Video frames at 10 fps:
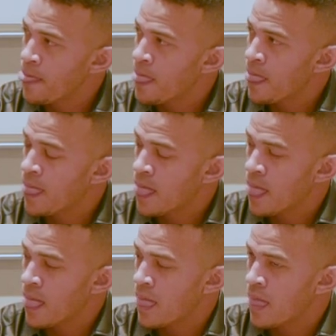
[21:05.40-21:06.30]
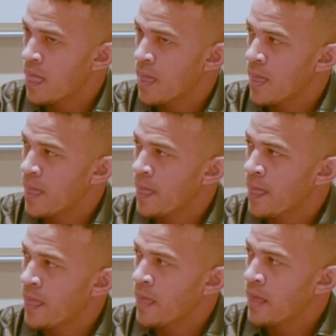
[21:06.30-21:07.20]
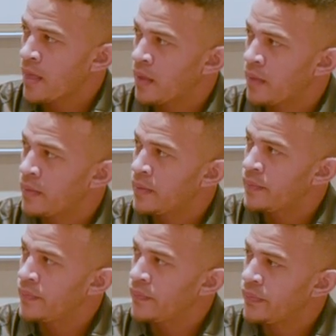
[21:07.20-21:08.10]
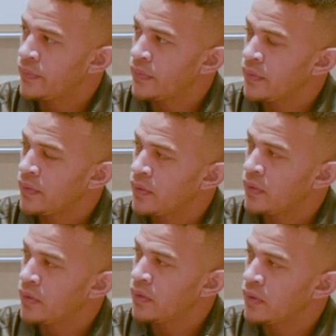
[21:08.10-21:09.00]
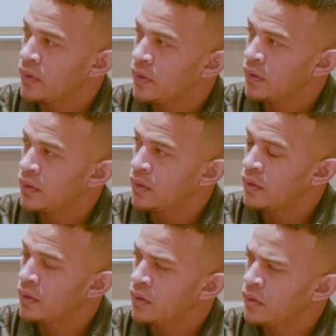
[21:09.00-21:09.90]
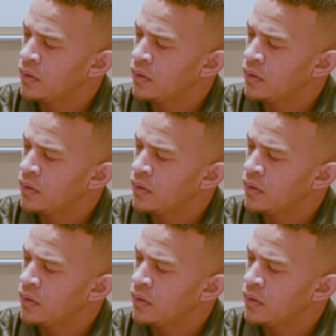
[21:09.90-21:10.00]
(silent)